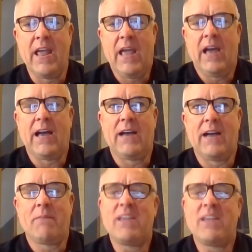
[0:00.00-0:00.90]
I
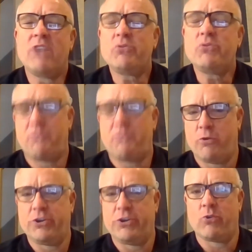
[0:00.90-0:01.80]
was really
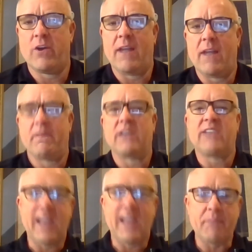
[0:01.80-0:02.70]
fortunate growing up because
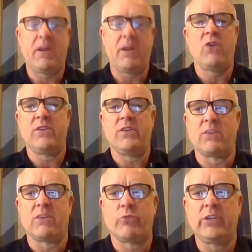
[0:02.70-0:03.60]
I had parents
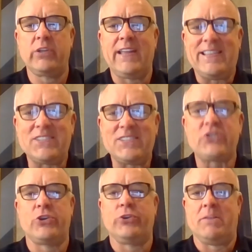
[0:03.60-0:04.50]
that really
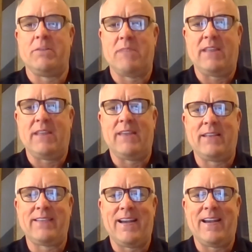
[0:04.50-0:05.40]
instilled in me that
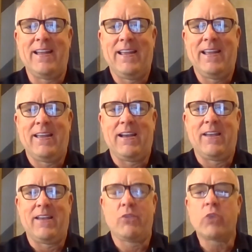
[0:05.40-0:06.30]

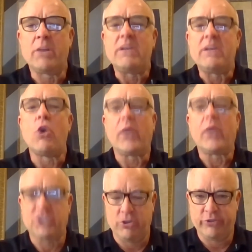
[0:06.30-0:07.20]
there were going to be no
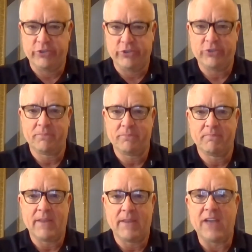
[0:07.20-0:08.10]
excuses.
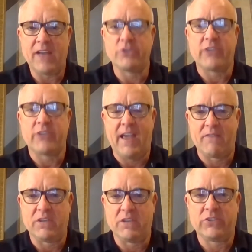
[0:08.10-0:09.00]
My dad used to have
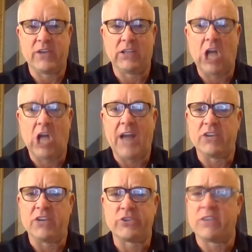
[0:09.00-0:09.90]
this line. He
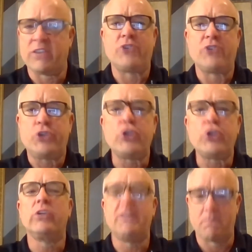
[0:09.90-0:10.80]
used to say, "Roger, you
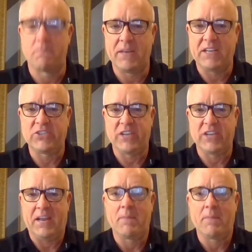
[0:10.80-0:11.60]
don't live in pity city."